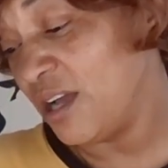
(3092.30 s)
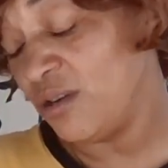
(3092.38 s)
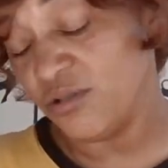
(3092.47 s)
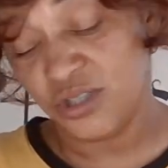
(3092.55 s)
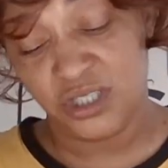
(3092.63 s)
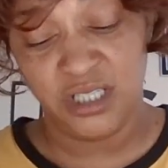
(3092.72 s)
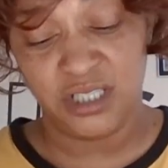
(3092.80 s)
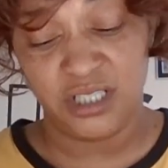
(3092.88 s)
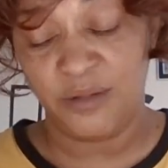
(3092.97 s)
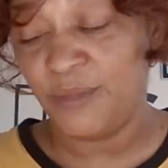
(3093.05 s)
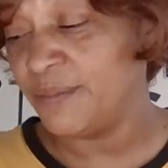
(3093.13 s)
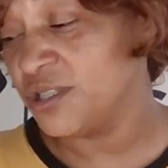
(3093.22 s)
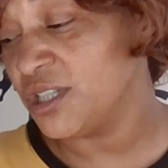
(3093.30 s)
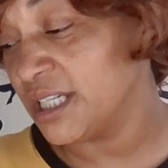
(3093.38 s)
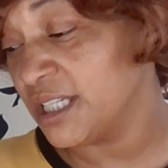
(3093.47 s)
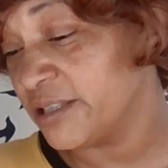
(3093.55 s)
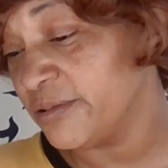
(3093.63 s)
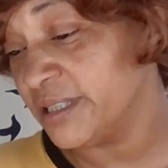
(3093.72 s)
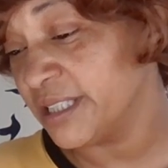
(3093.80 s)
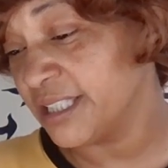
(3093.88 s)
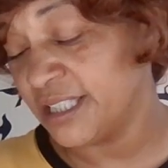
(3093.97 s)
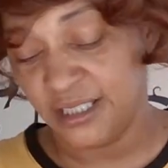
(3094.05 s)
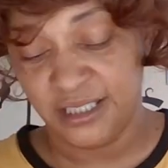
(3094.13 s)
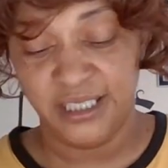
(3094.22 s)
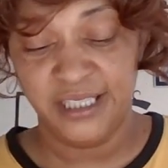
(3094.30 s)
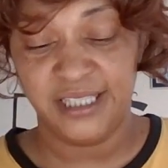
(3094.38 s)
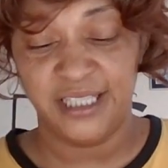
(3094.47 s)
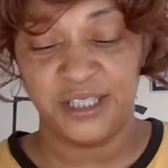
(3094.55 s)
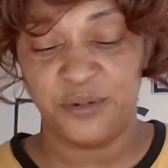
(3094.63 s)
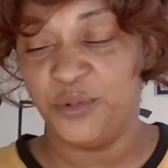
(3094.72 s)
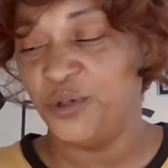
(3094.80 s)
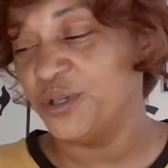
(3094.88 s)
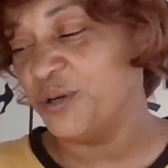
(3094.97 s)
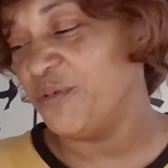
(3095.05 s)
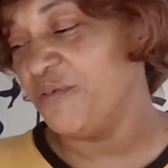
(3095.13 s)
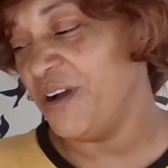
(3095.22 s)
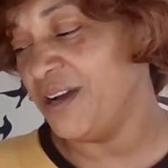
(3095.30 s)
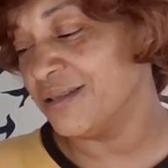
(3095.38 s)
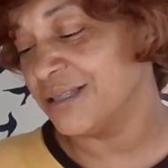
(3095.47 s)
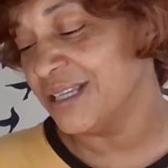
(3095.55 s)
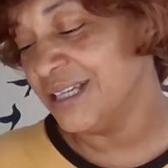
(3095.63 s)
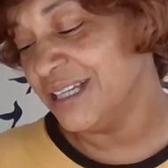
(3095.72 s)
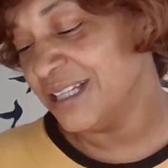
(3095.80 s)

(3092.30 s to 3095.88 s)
oh shit, y'all might be trying to quit. Listen, the moon in reverse.